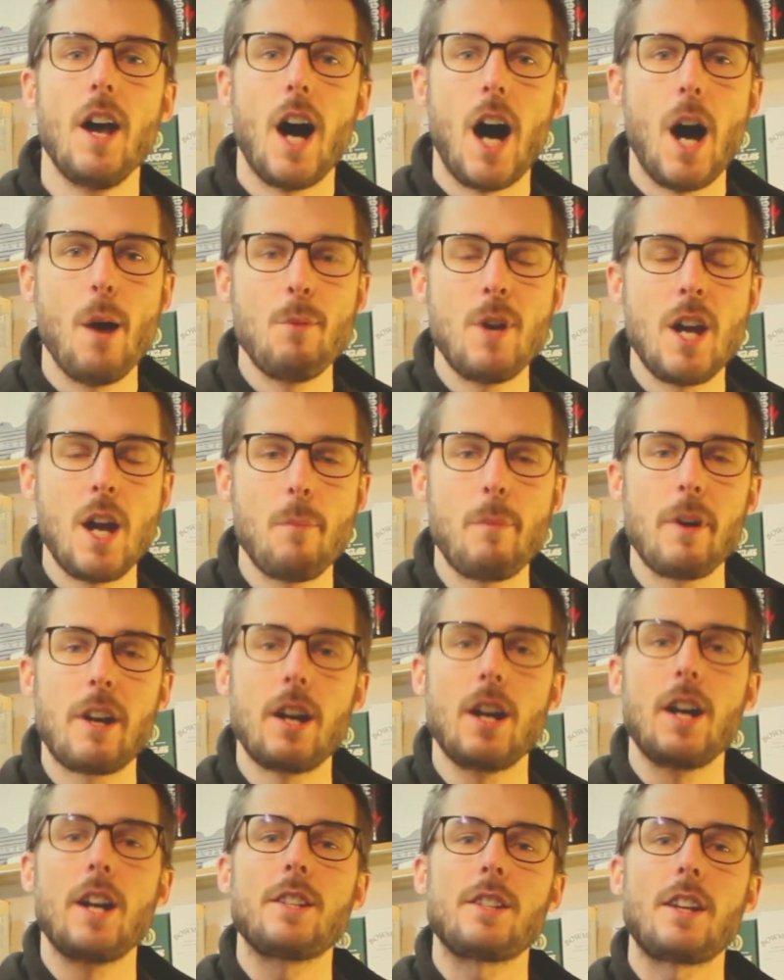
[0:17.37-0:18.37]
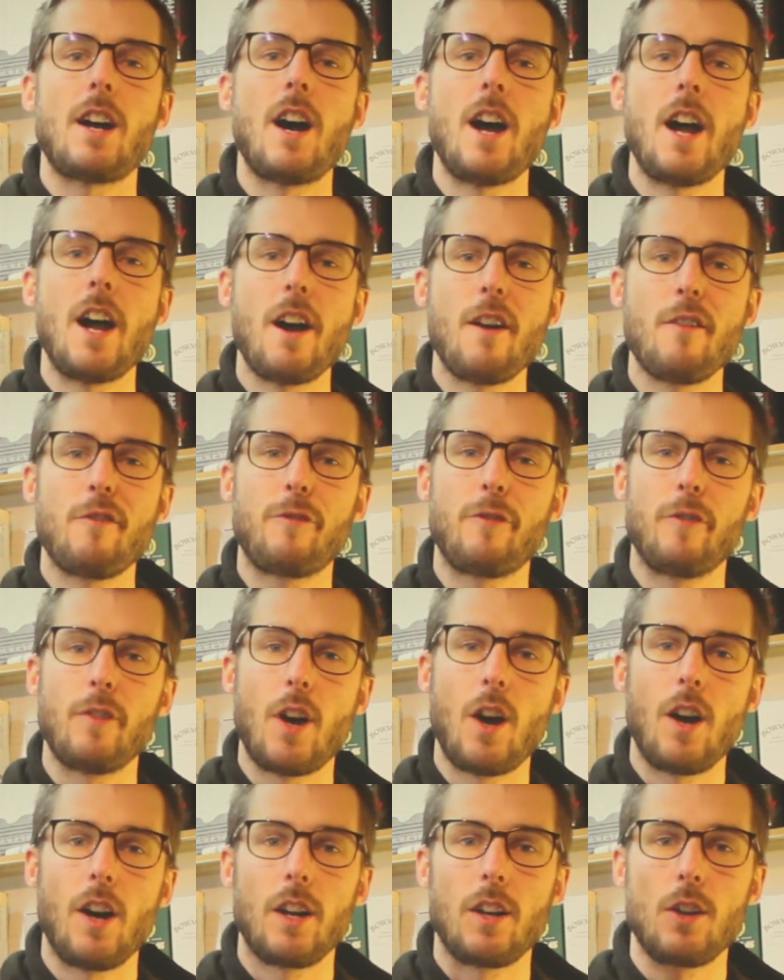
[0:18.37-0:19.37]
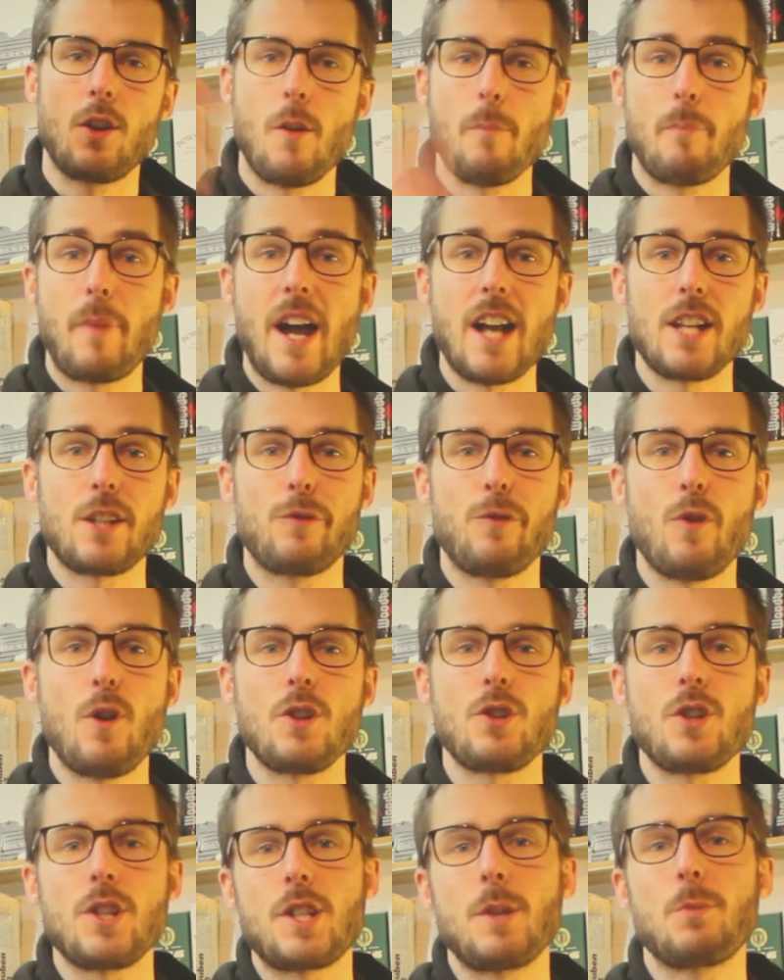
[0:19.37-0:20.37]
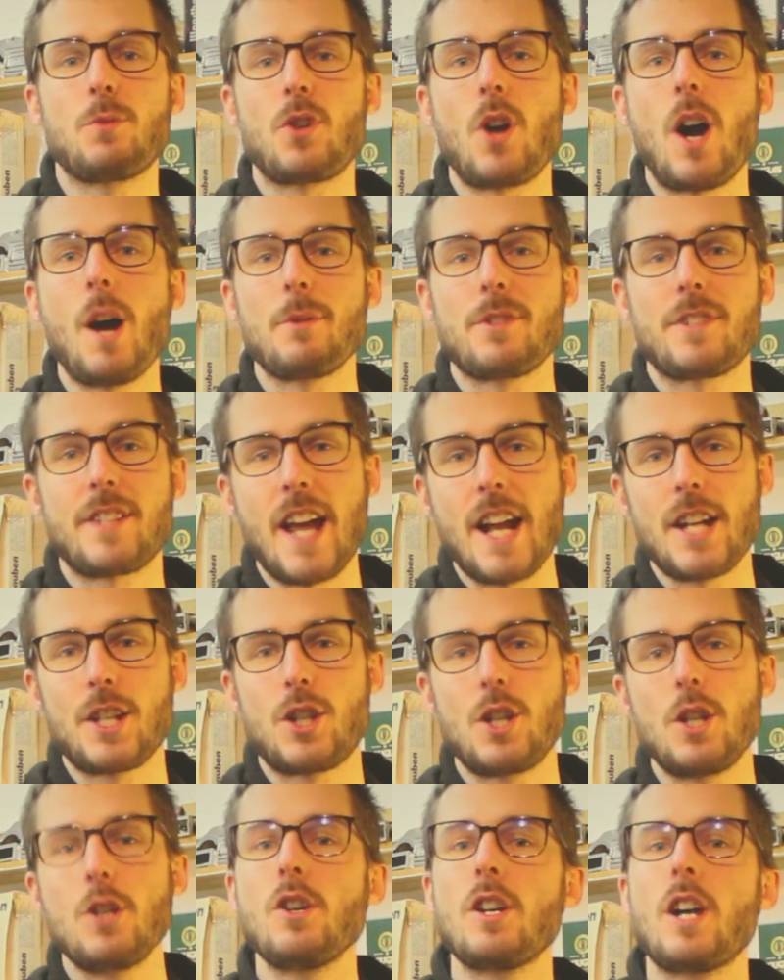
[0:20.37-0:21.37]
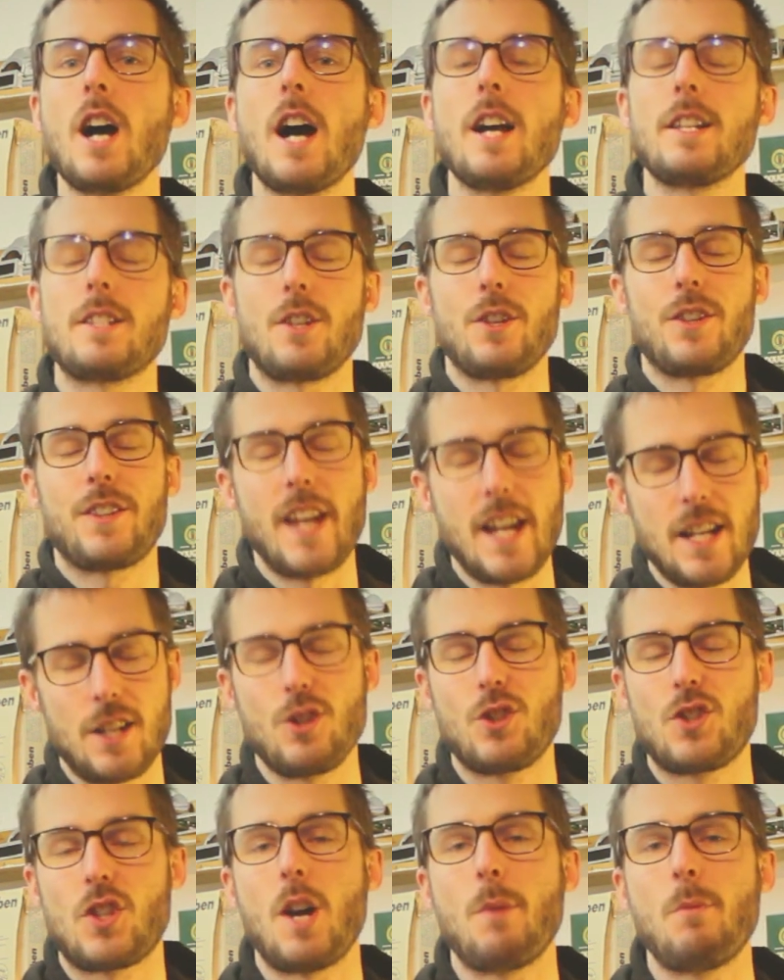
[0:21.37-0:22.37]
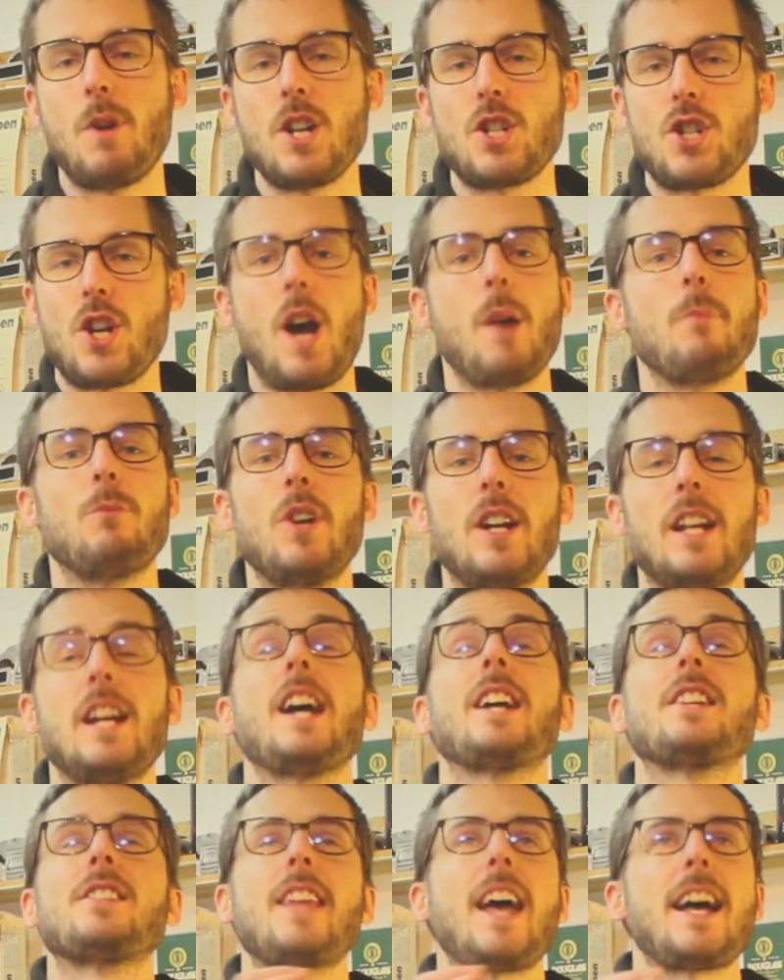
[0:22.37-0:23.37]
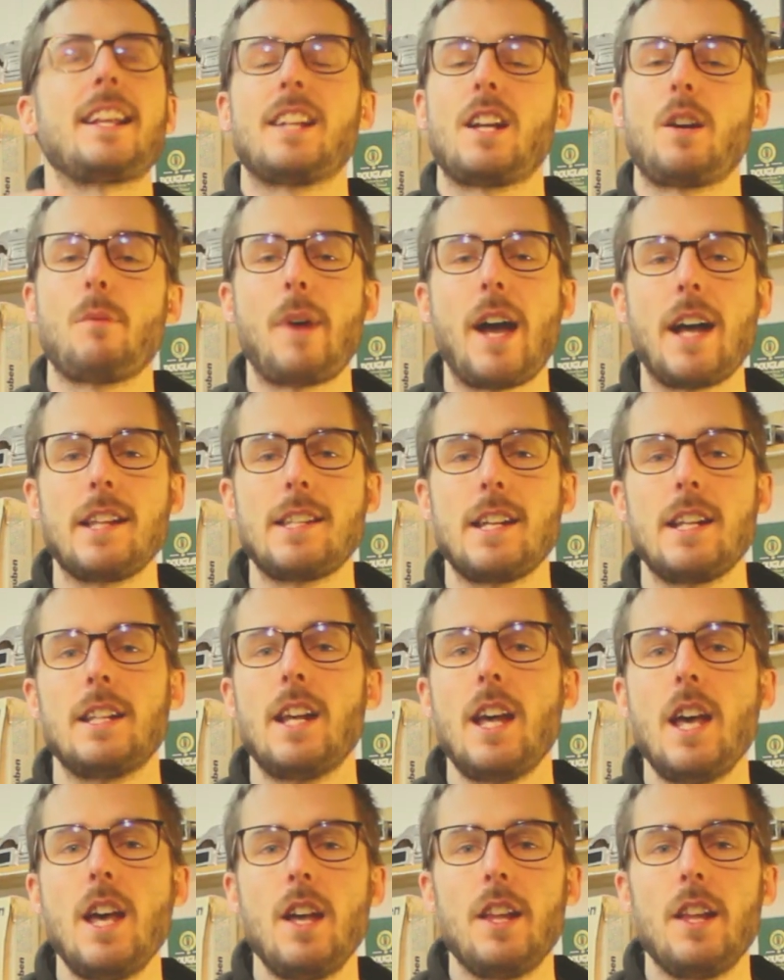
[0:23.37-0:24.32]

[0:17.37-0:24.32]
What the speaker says: I'm here because I have gone past 400 subscribers thanks to you guys, so thank you so much. I'm really ecstatic about it.